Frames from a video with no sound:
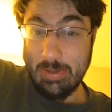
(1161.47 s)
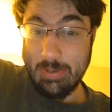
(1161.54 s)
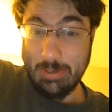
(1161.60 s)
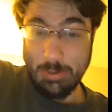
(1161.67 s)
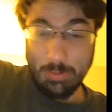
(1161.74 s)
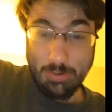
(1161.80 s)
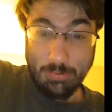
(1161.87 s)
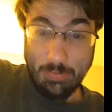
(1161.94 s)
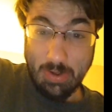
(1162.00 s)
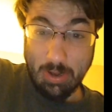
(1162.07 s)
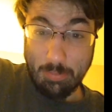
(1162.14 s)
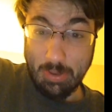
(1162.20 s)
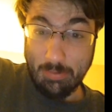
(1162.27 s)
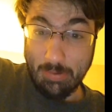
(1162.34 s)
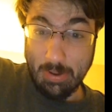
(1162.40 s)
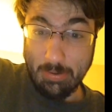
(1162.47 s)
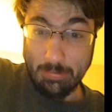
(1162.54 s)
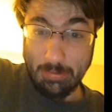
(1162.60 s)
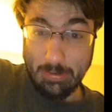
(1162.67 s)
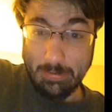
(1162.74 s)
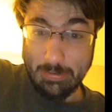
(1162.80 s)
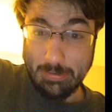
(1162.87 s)
to his family rather
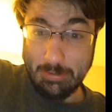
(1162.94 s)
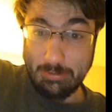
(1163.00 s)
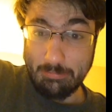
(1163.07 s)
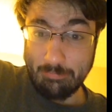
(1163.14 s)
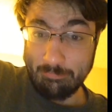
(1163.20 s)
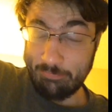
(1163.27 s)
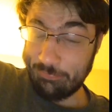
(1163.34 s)
than to